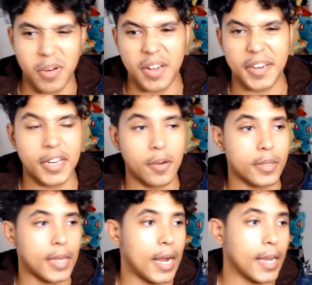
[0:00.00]
But, you
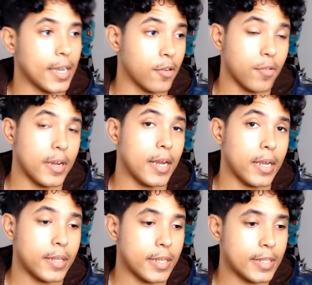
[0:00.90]
know, I
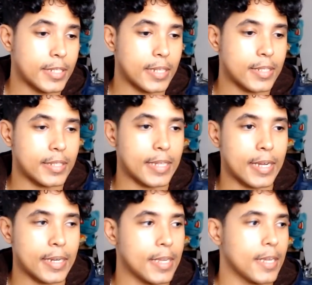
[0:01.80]
agree in the sense
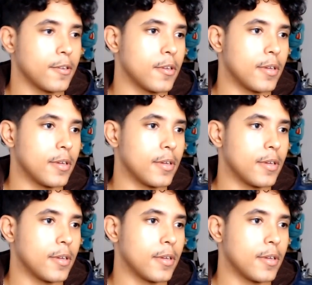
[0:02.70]
that